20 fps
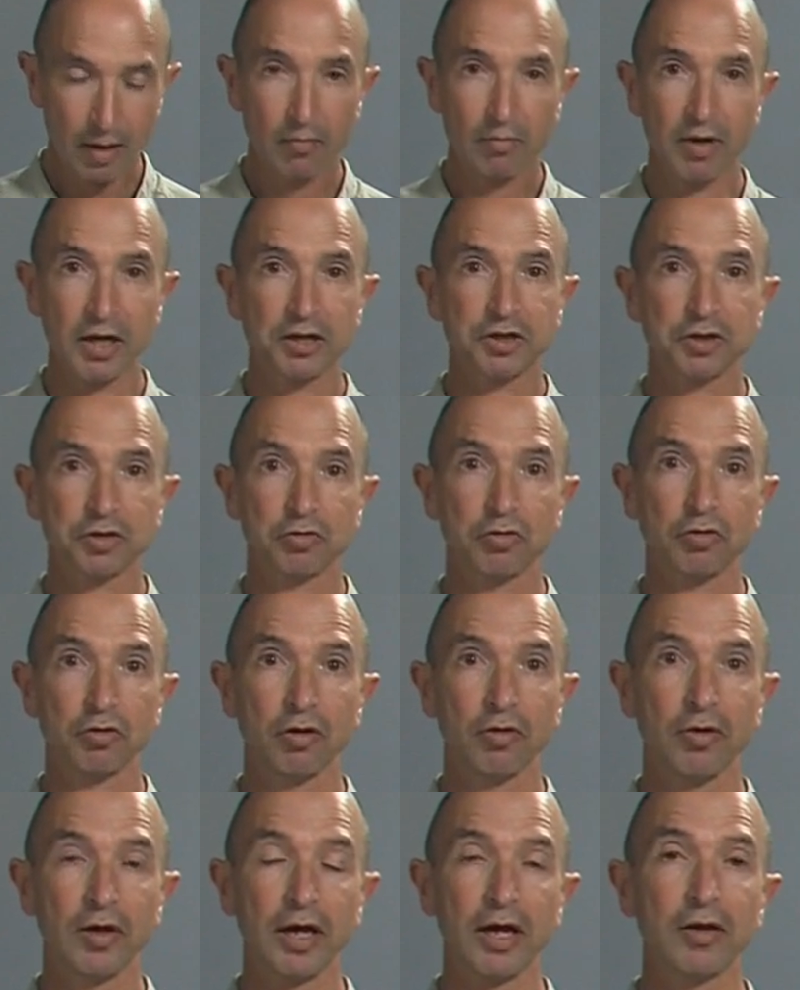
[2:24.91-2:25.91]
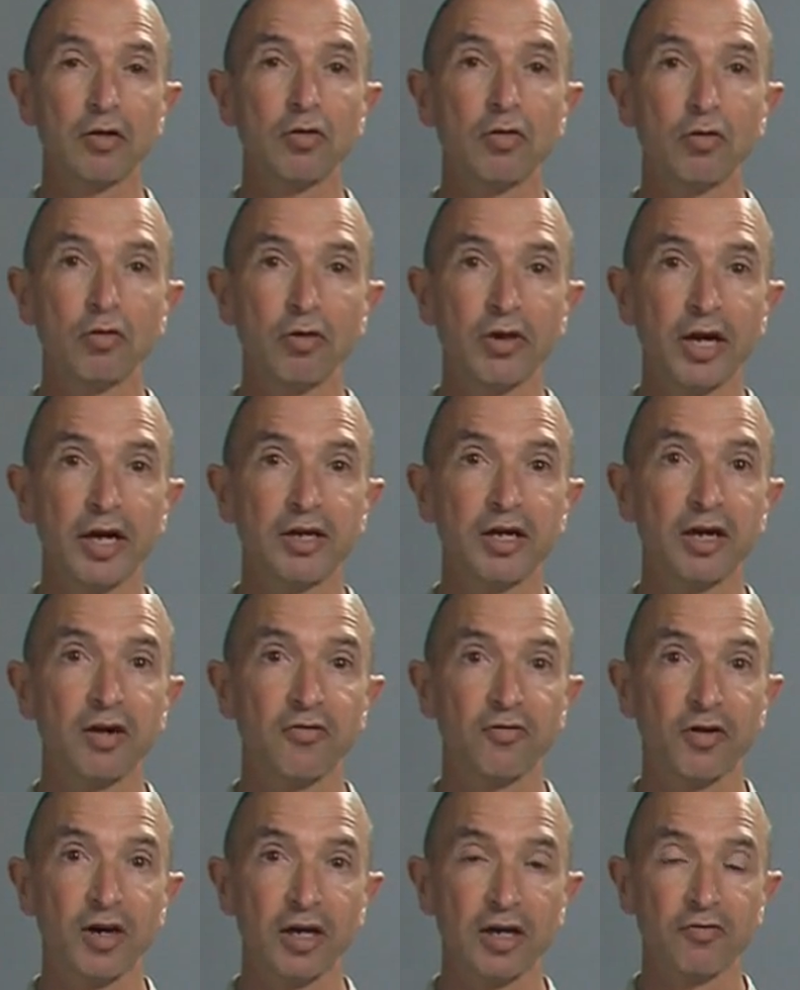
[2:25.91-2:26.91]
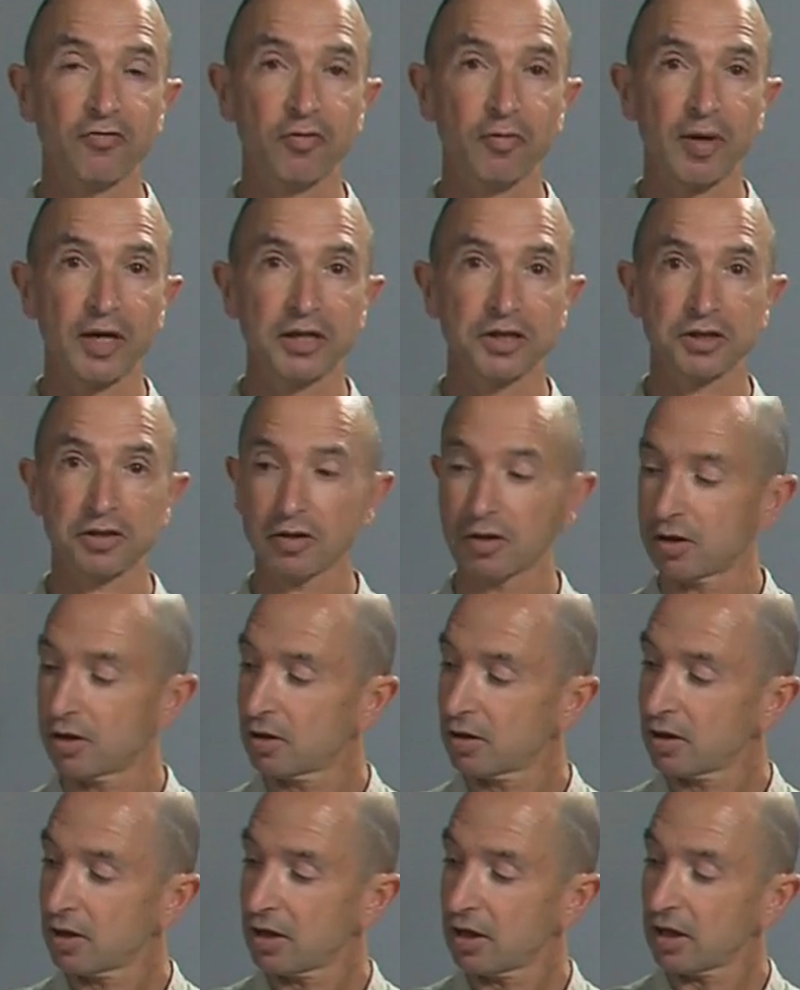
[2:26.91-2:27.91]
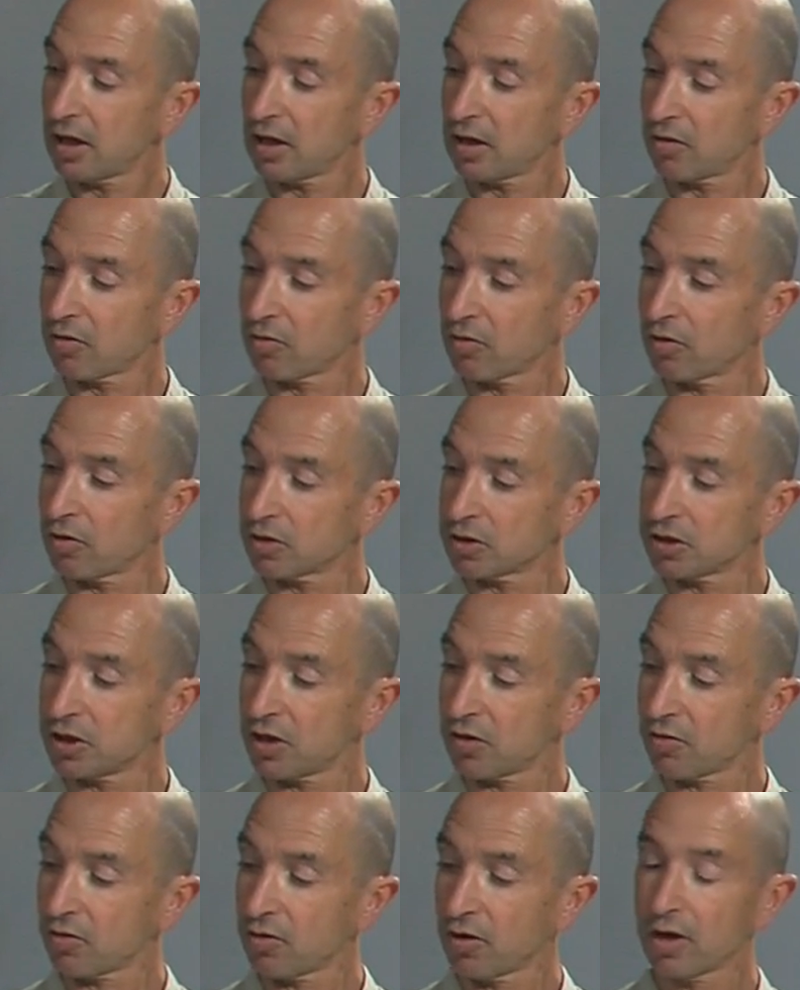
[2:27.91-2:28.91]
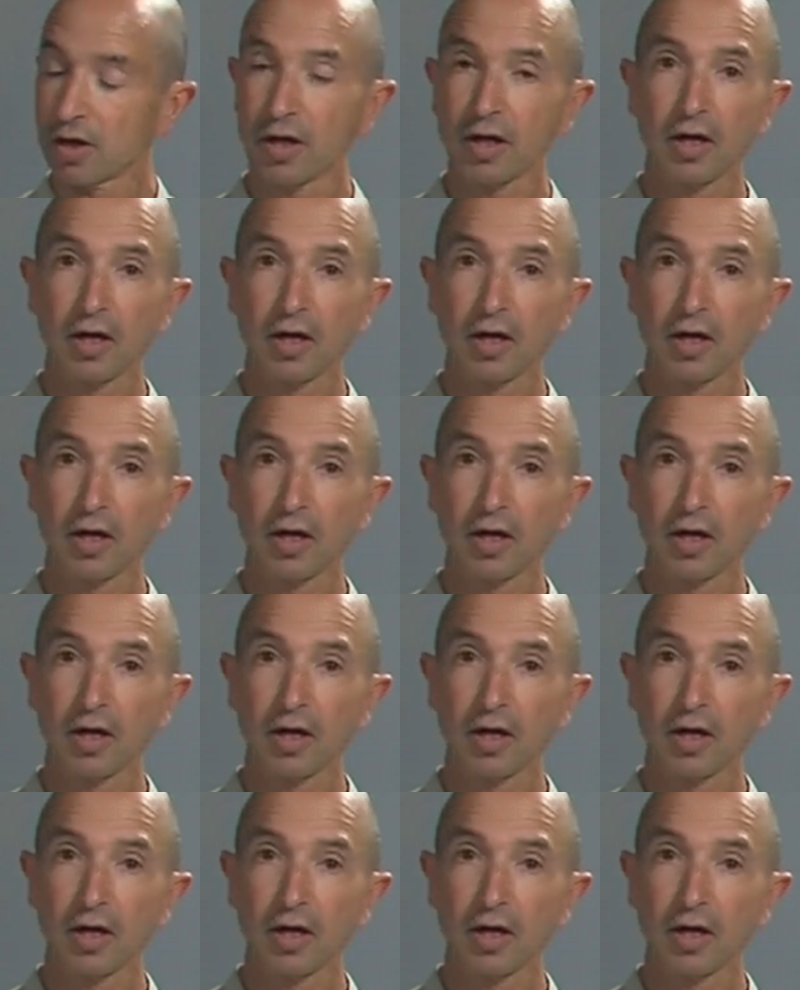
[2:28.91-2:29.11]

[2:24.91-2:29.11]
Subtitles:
Make sure that all the identifying information is not just